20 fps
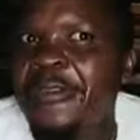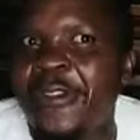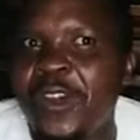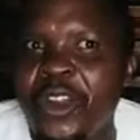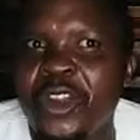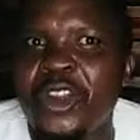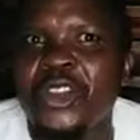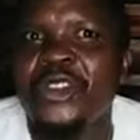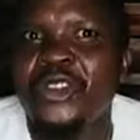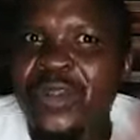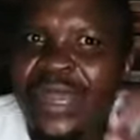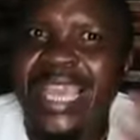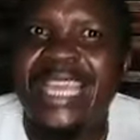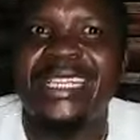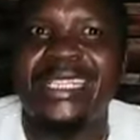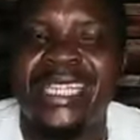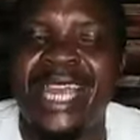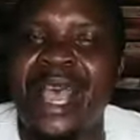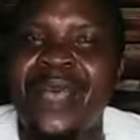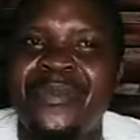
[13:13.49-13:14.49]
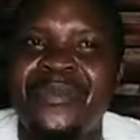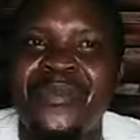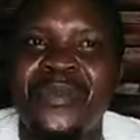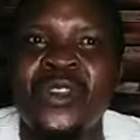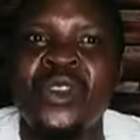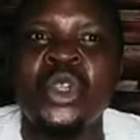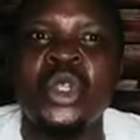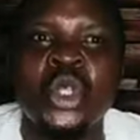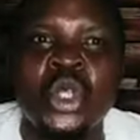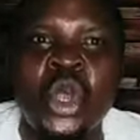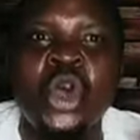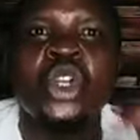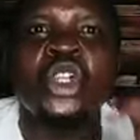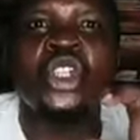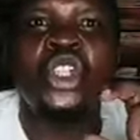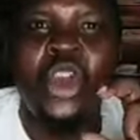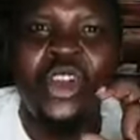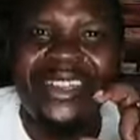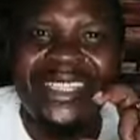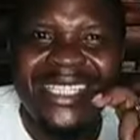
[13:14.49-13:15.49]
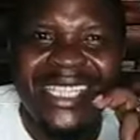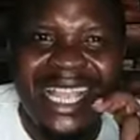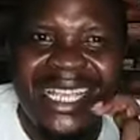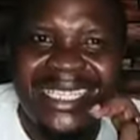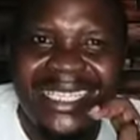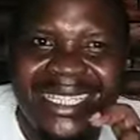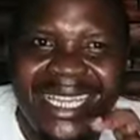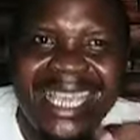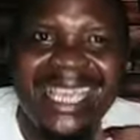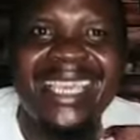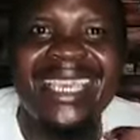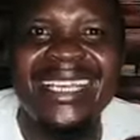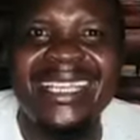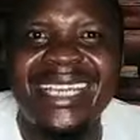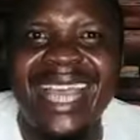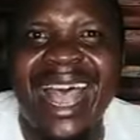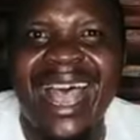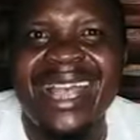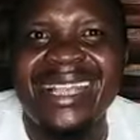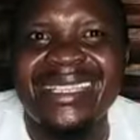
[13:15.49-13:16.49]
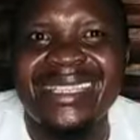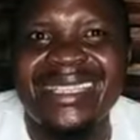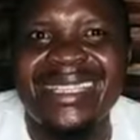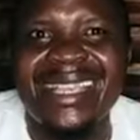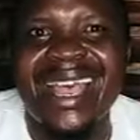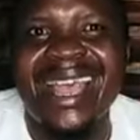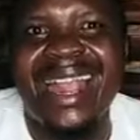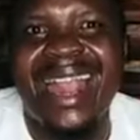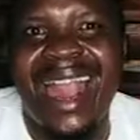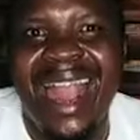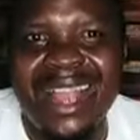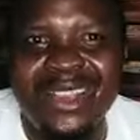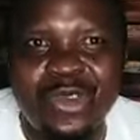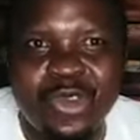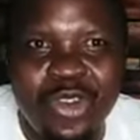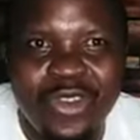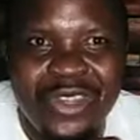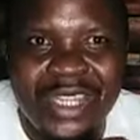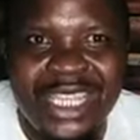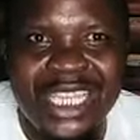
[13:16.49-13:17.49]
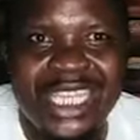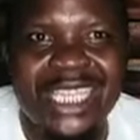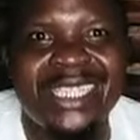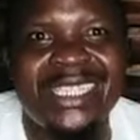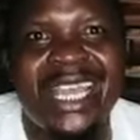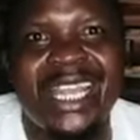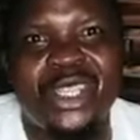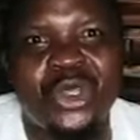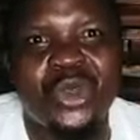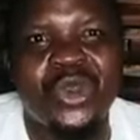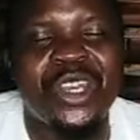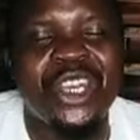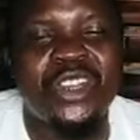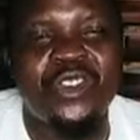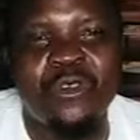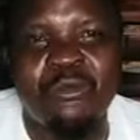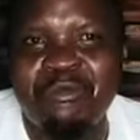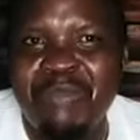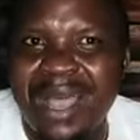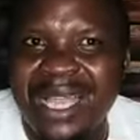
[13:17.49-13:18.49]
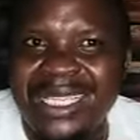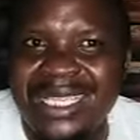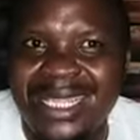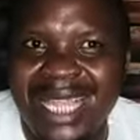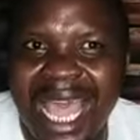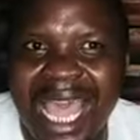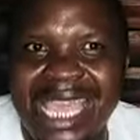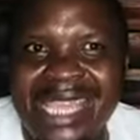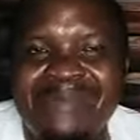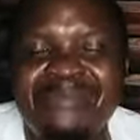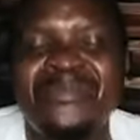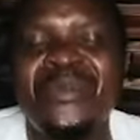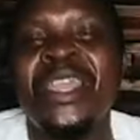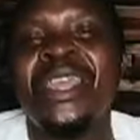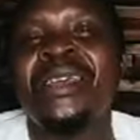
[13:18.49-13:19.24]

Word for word: follow you later. So don't just take it as a casual thing that you need to pass time.